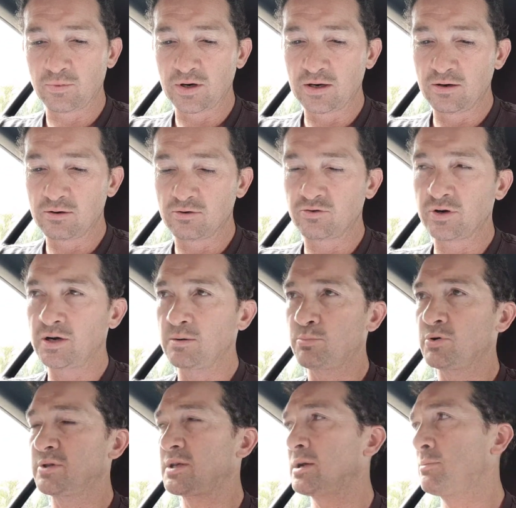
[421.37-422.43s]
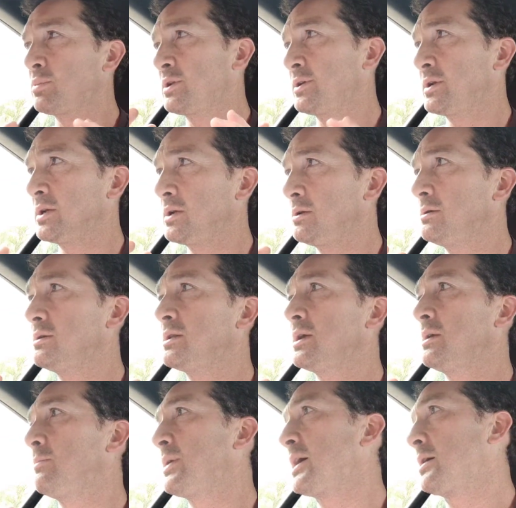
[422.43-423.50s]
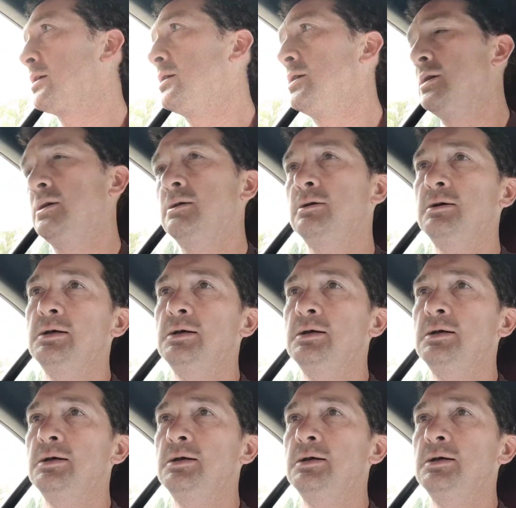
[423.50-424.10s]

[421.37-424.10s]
when you're trying to put that bloody thing back on.